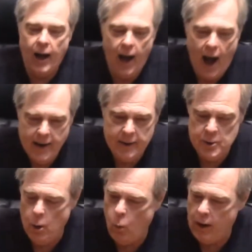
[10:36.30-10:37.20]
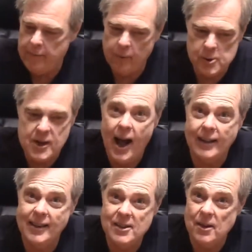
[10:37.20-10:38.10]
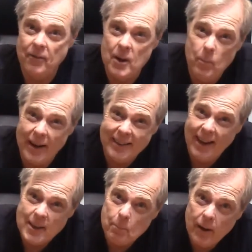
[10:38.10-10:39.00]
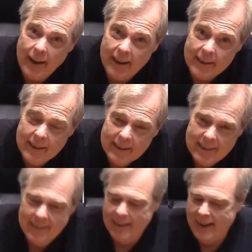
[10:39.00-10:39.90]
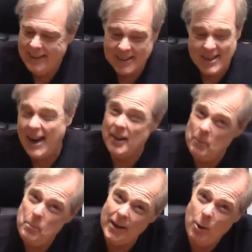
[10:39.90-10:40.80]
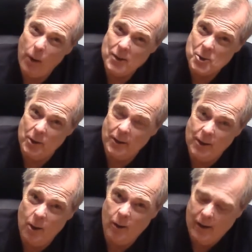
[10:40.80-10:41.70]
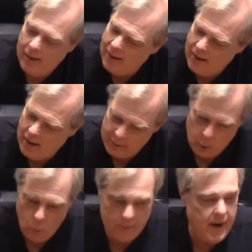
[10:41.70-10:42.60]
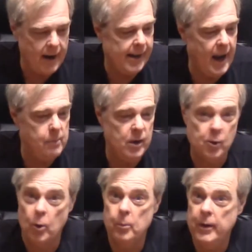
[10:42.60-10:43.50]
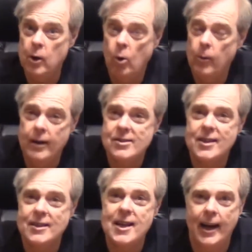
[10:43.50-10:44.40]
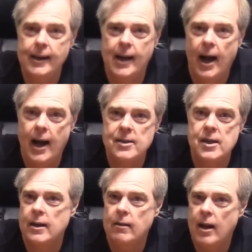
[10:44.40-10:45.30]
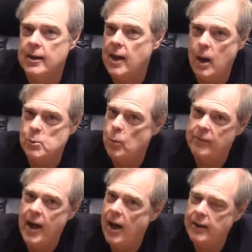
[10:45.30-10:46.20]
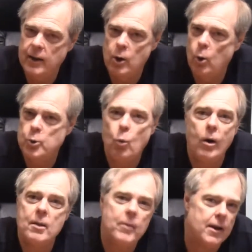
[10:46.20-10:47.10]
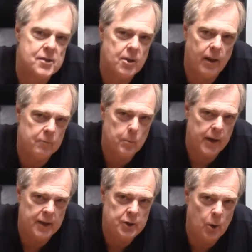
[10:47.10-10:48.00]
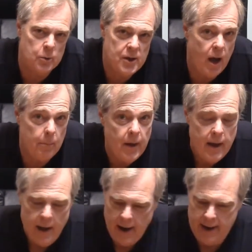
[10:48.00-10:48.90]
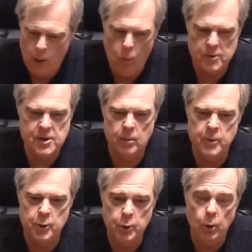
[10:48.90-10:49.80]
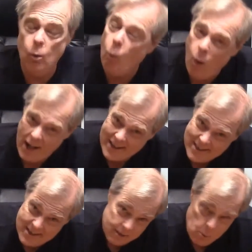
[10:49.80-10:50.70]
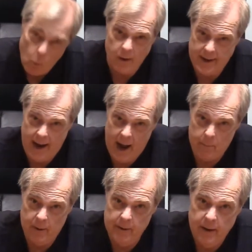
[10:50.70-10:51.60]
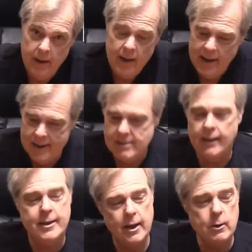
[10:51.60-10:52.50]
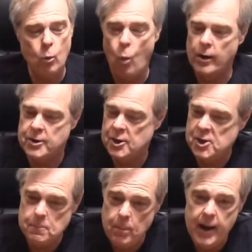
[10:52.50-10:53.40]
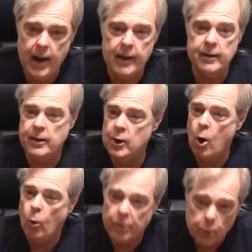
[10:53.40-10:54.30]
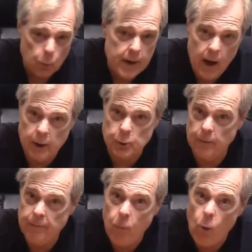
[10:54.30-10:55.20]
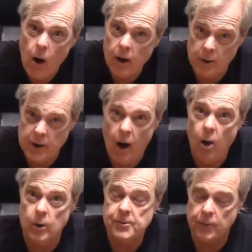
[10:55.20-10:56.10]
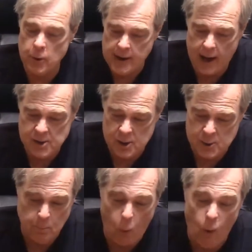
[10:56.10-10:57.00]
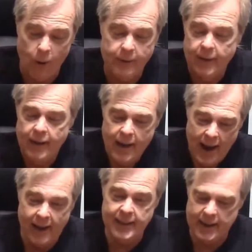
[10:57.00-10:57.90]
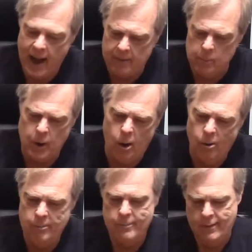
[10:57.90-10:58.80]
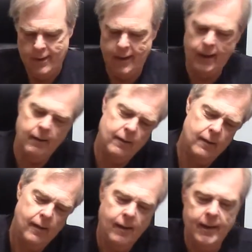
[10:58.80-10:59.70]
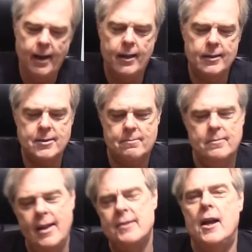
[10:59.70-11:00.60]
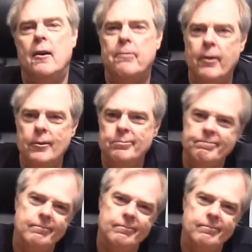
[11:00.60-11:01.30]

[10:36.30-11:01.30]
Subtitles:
I didn't know when I first got this if anybody liked to play it. And that's kind of a big question, you know. We've got a gaming group, you know, around 6 to 8 guys, and a lot of times we've got, you know, 20 minutes till everybody shows up, and I want something to do. What I didn't want to happen is I didn't want to spend, you know, $300, $400 for the nicest board, and then have them go, yeah, that's kind of fun.